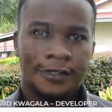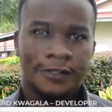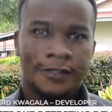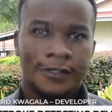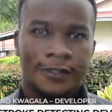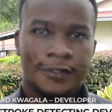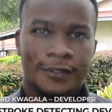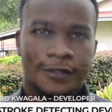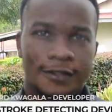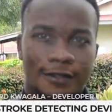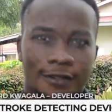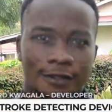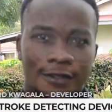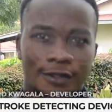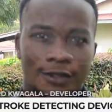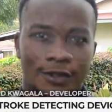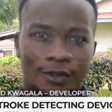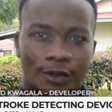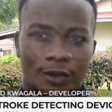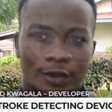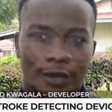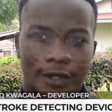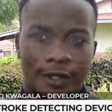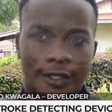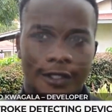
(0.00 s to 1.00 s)
This
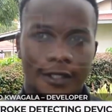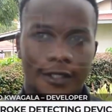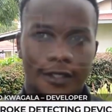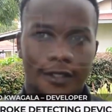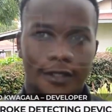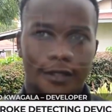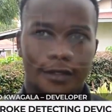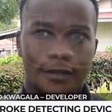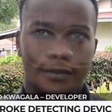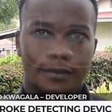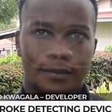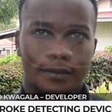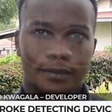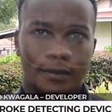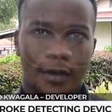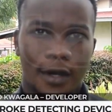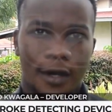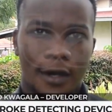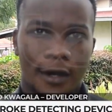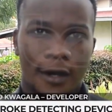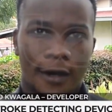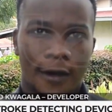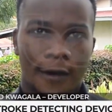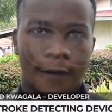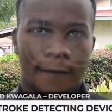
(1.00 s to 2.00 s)
is already
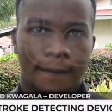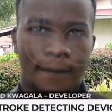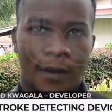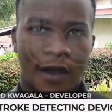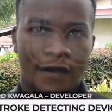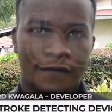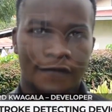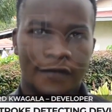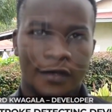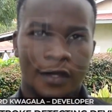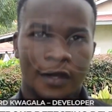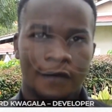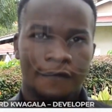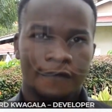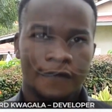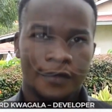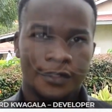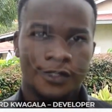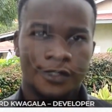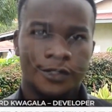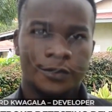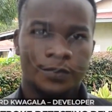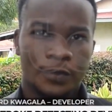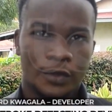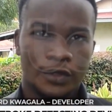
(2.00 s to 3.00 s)
having a
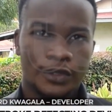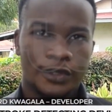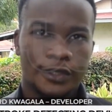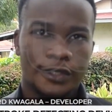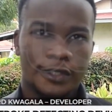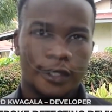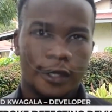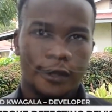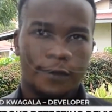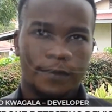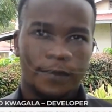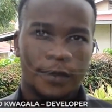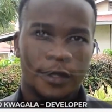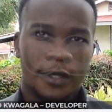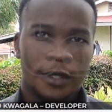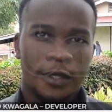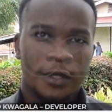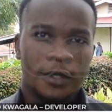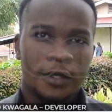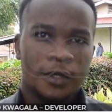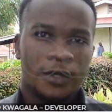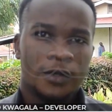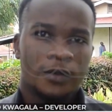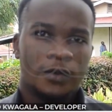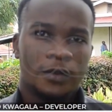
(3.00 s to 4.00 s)
first prototype.
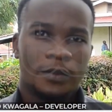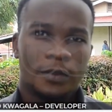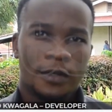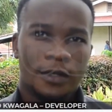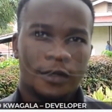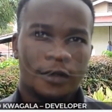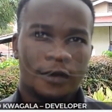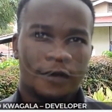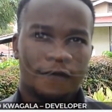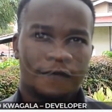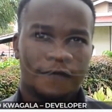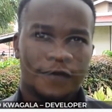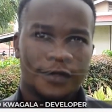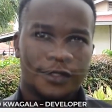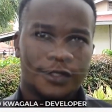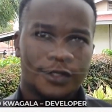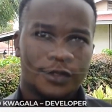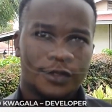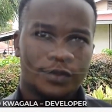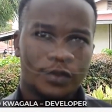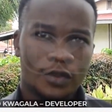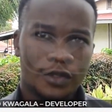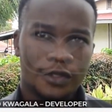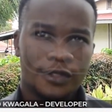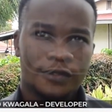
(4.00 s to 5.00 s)
We made our
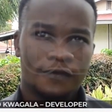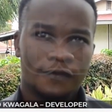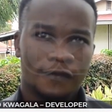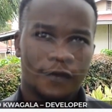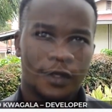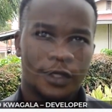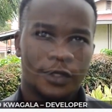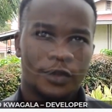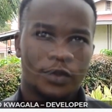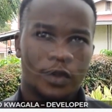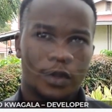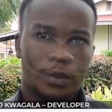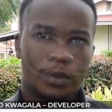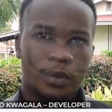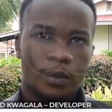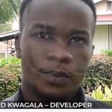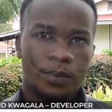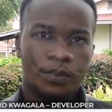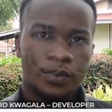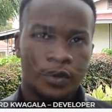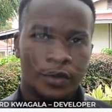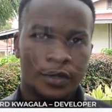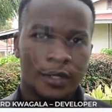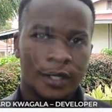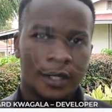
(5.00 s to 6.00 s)
first most valuable
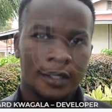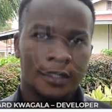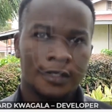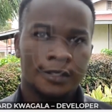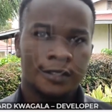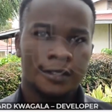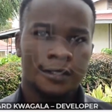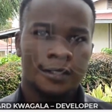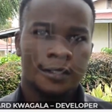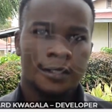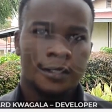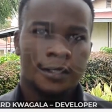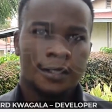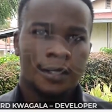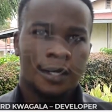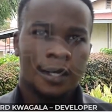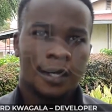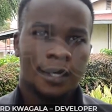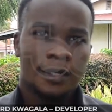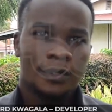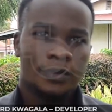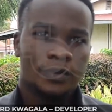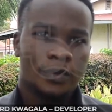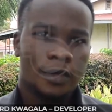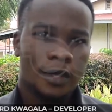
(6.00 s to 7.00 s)
product
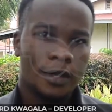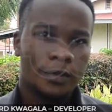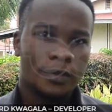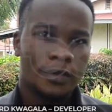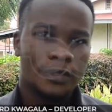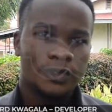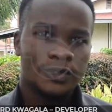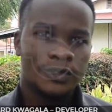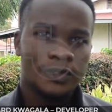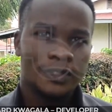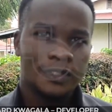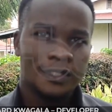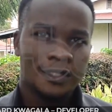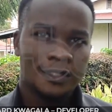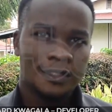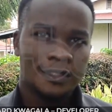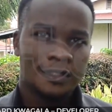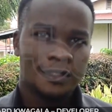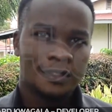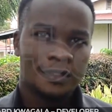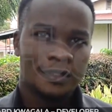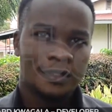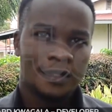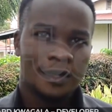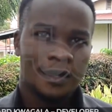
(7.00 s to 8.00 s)
and we were able to
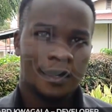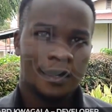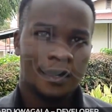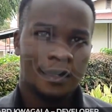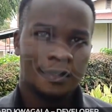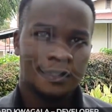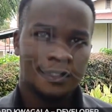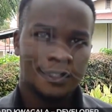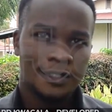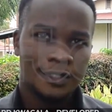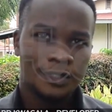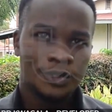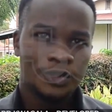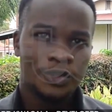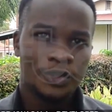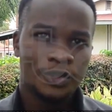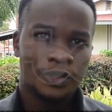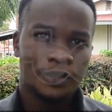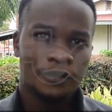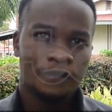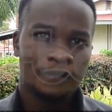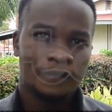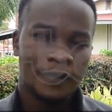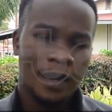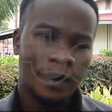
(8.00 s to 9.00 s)
test the
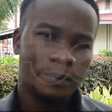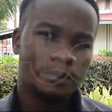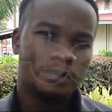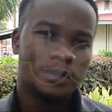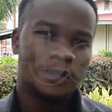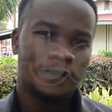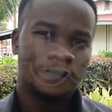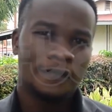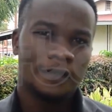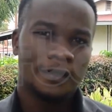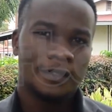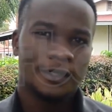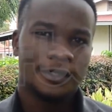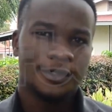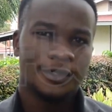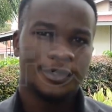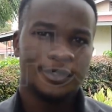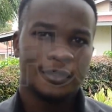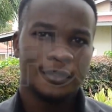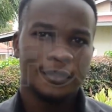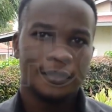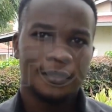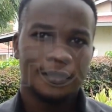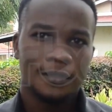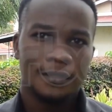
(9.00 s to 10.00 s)
degree of
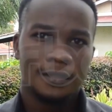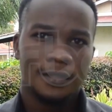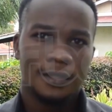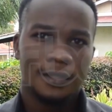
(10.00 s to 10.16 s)
amplification.